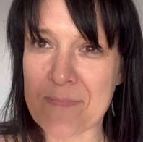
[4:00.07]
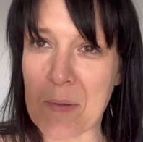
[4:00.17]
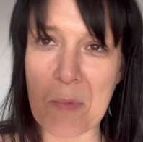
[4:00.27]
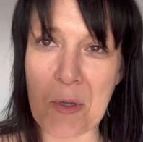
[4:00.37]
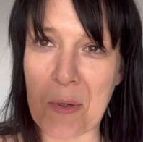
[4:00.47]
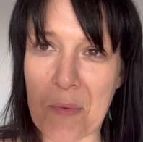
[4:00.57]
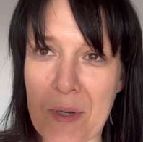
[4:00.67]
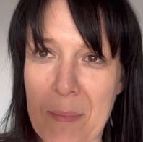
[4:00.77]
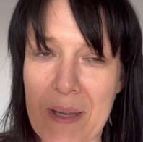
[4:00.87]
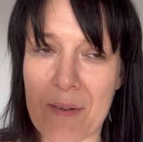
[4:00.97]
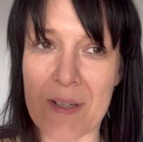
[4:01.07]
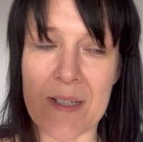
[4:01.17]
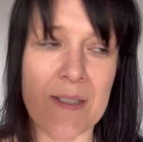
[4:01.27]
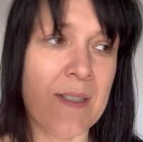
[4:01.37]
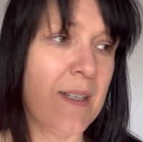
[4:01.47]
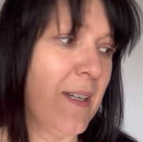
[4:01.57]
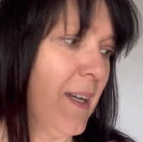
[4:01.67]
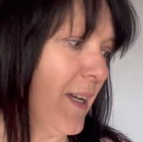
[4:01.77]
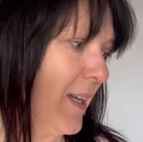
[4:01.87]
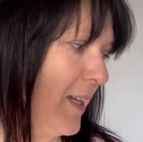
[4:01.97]
I'm not going to worry about
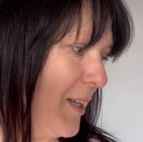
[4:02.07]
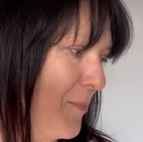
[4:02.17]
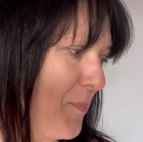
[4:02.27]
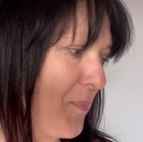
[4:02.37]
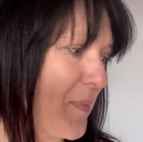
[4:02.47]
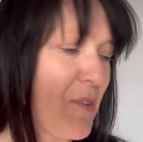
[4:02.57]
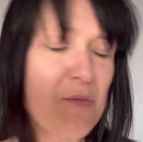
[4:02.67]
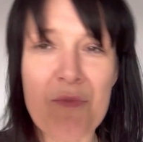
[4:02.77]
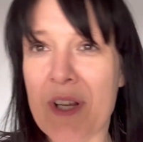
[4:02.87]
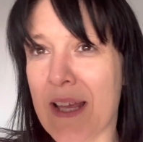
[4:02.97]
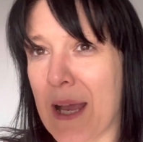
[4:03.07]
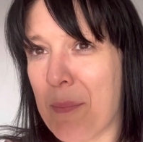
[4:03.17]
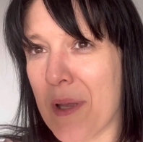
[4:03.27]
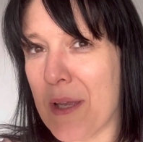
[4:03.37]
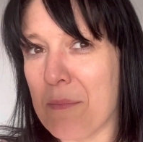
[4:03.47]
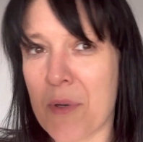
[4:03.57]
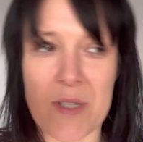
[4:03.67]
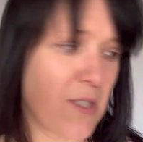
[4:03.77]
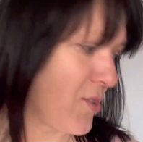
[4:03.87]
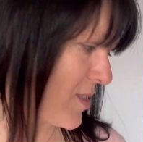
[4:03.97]
it. Really happy.
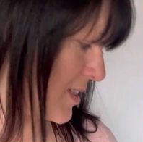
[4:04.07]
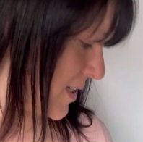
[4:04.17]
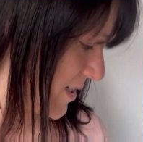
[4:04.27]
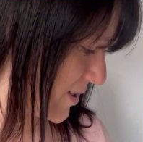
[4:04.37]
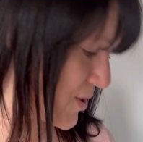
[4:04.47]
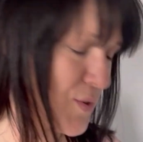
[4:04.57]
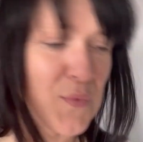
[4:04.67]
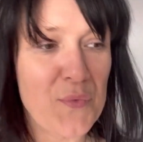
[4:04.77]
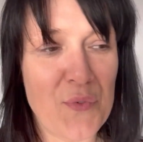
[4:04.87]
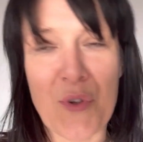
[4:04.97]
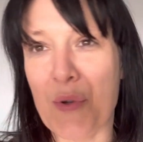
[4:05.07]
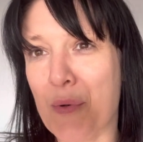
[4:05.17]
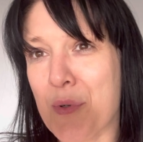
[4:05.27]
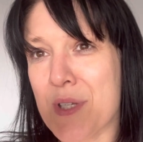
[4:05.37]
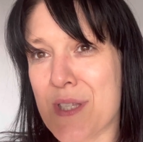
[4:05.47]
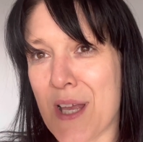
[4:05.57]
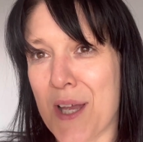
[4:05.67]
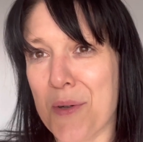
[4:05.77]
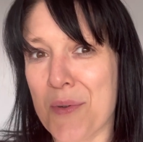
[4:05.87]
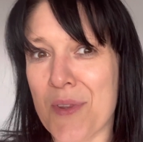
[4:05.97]
Bonnie's just eaten some food,
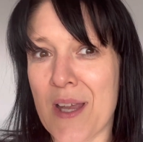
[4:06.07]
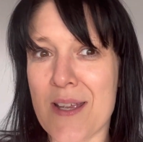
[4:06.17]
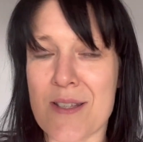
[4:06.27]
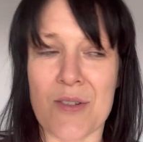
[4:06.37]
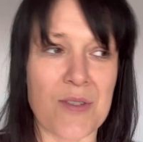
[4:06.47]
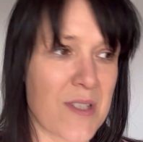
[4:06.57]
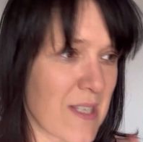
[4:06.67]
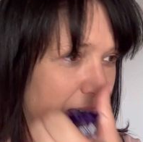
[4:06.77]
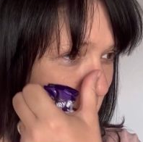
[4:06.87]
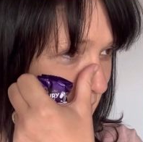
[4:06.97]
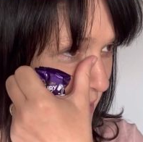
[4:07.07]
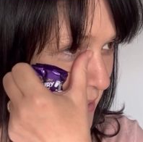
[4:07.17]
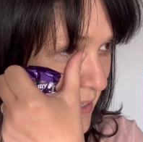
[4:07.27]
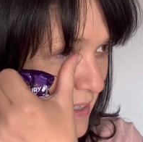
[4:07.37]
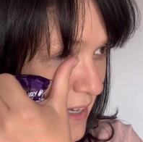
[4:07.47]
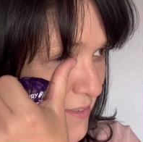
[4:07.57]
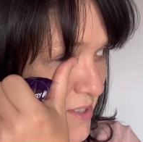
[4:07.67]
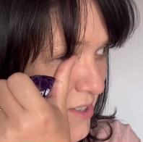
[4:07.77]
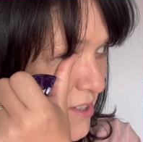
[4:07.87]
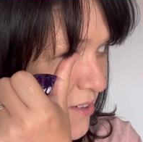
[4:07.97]
so that is a good sign. I've
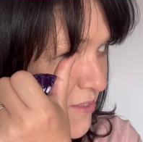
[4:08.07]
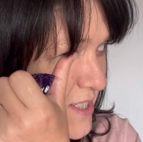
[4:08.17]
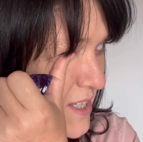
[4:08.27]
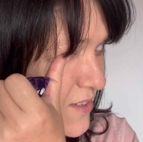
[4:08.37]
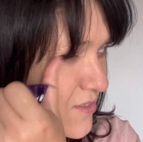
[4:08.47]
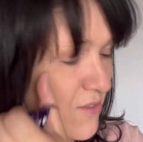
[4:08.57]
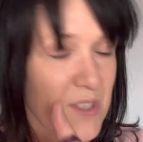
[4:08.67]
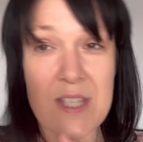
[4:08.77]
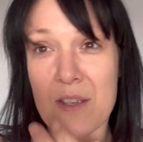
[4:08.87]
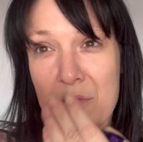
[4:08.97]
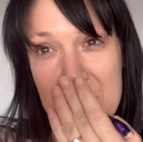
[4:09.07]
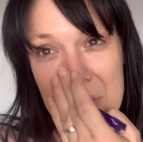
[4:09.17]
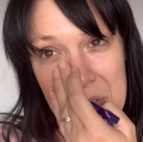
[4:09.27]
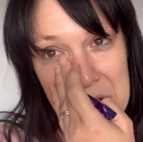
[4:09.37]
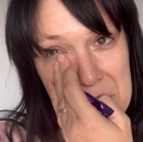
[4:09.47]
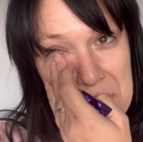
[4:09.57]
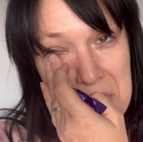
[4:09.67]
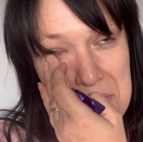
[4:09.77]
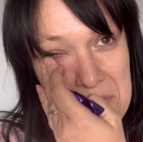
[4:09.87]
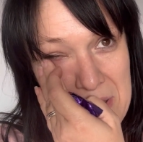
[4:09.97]
still not received results
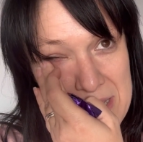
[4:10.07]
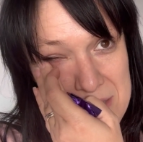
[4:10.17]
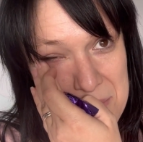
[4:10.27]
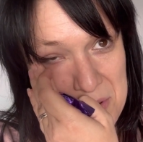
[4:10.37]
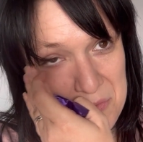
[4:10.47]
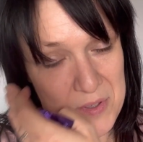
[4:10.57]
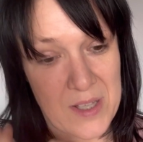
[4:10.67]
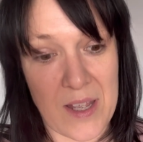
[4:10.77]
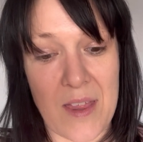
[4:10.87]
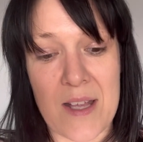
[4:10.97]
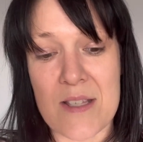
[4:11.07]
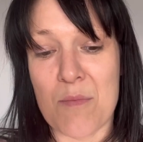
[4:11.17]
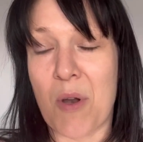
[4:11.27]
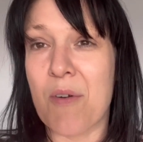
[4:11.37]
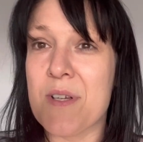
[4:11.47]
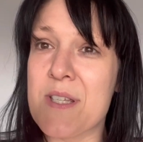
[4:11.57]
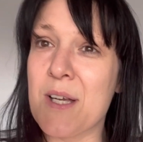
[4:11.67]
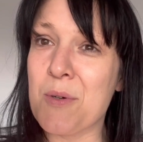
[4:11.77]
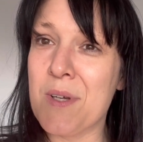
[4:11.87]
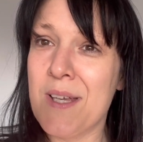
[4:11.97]
from vets, but hopefully I'll get that tomorrow.
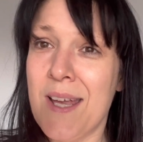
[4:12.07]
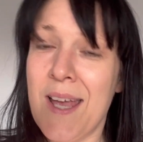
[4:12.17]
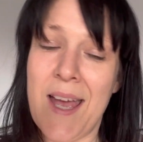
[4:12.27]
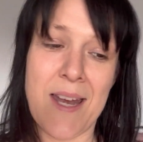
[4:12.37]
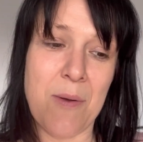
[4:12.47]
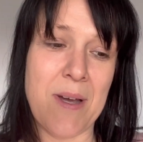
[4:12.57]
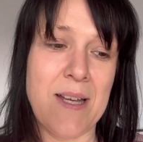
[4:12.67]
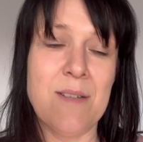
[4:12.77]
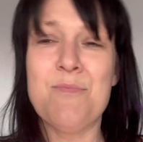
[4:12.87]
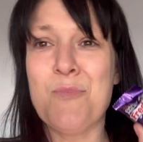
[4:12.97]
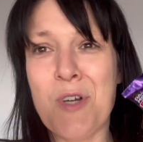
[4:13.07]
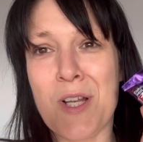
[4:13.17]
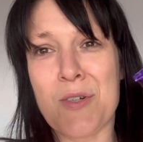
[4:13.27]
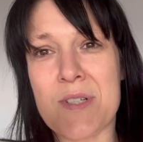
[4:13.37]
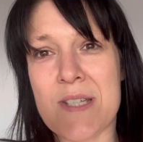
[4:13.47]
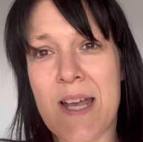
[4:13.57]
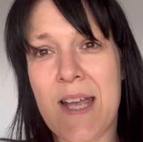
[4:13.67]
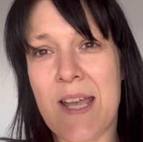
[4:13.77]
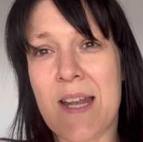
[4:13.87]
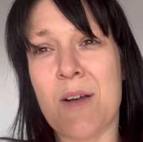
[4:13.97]
So anyway, really good
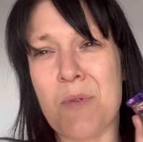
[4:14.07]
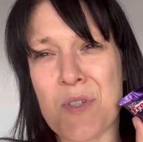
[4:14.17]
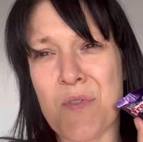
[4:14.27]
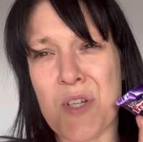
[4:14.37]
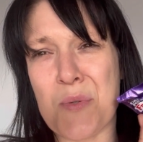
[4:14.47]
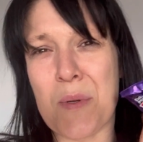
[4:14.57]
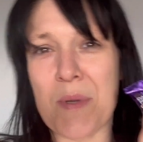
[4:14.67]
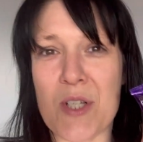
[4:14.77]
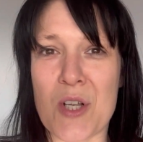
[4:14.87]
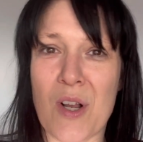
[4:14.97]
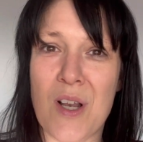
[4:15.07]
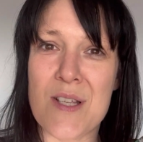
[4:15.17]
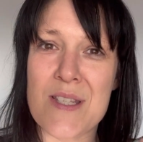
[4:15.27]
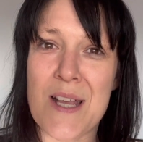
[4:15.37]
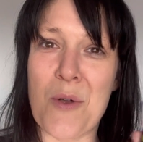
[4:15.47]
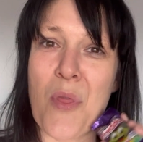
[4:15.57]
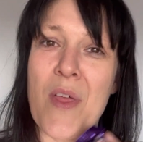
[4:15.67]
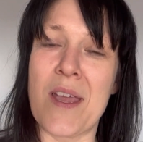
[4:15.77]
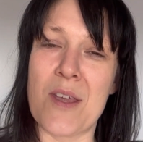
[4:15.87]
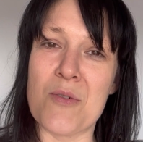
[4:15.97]
day, and I want to finish with a bit of chocolate. So
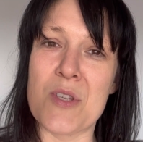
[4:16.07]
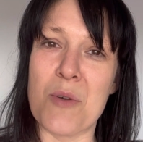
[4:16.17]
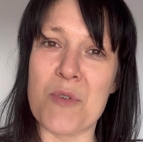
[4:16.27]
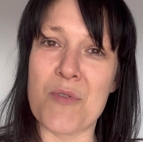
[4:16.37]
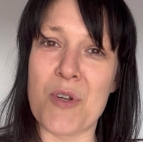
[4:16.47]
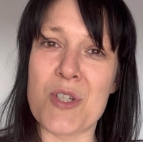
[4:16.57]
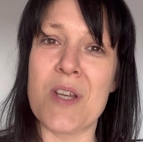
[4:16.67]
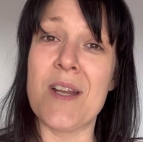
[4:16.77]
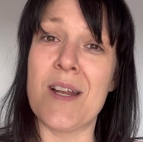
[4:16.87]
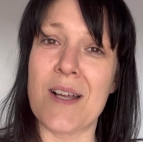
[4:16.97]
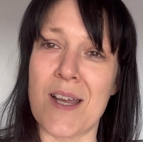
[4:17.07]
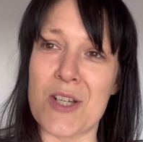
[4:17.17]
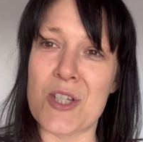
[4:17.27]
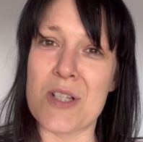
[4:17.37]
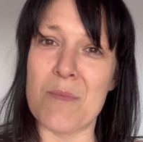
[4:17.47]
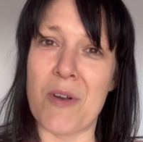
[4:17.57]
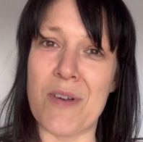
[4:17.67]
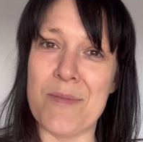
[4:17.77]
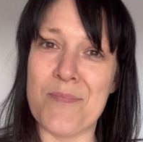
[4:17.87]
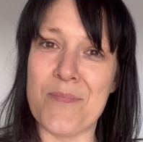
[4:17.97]
thank you so much for watching, and I'll catch you tomorrow.